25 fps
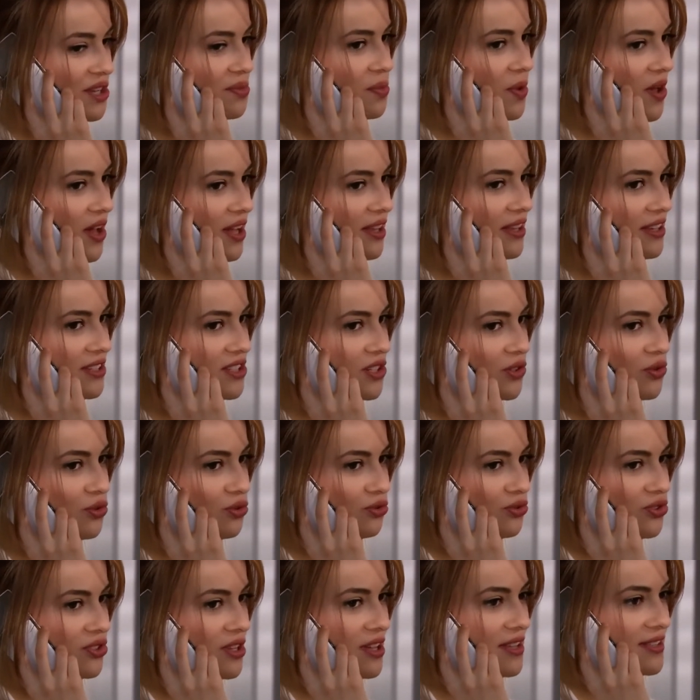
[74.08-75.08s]
We'll all be in
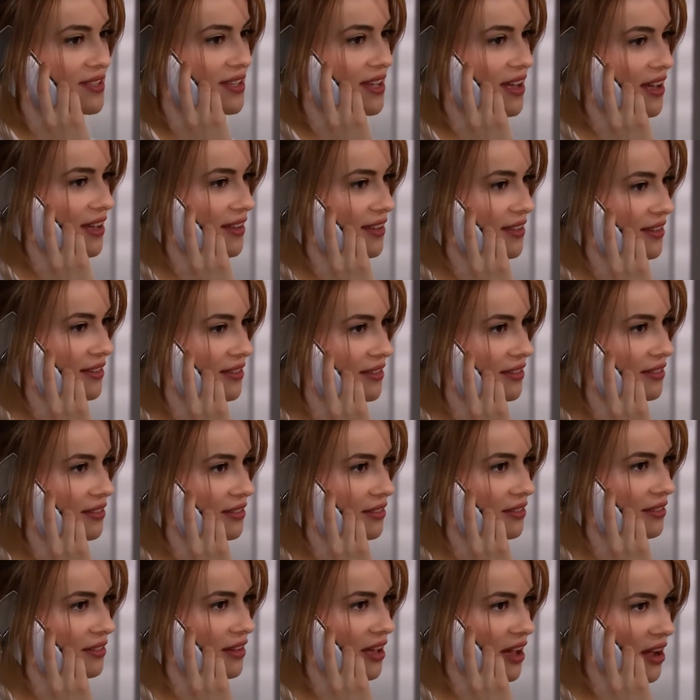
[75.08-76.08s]
our house this evening.
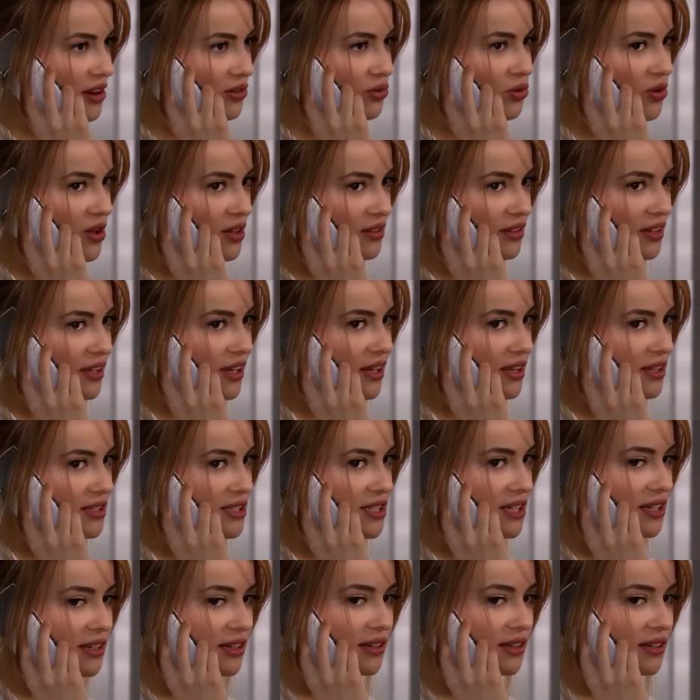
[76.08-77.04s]
Erdogan will be